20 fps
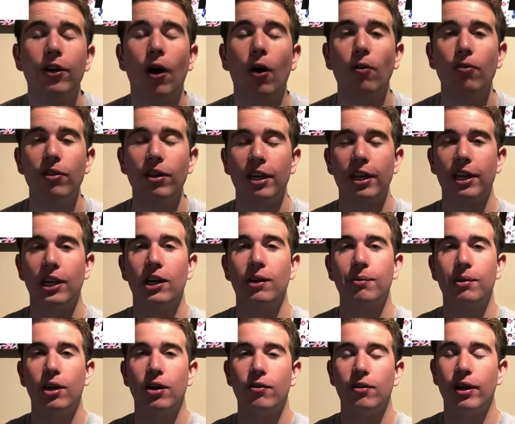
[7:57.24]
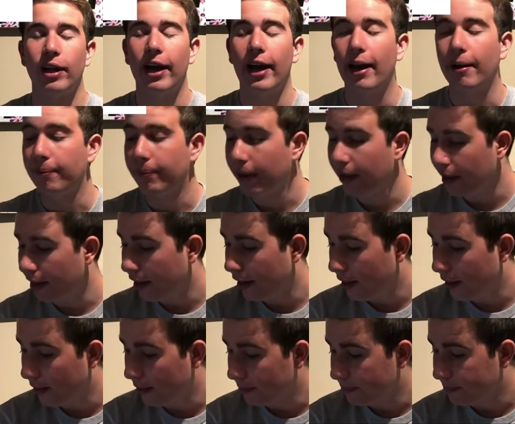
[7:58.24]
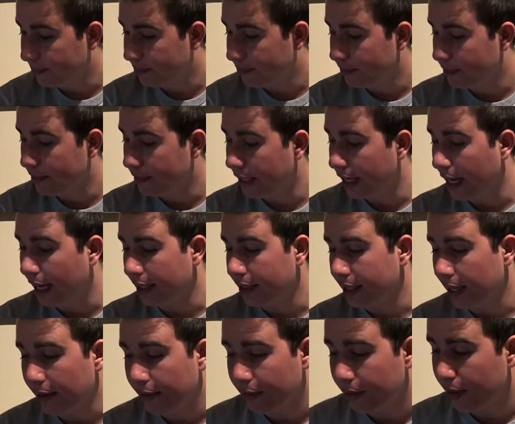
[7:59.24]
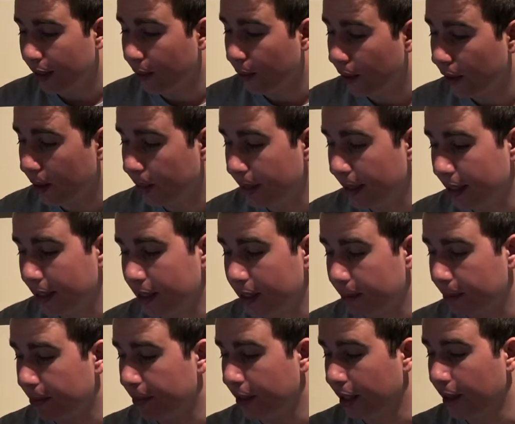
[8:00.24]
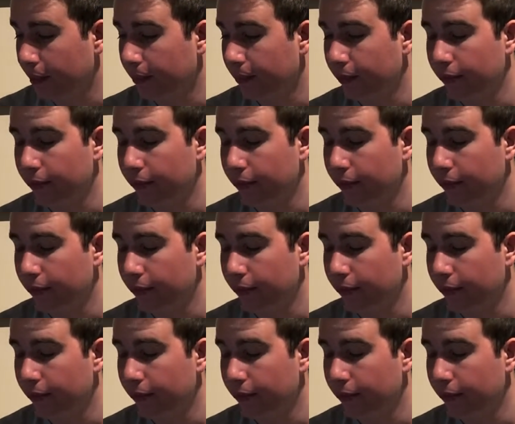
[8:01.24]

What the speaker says: hopefully you can hear me over that, but yeah, definitely one of the best Supreme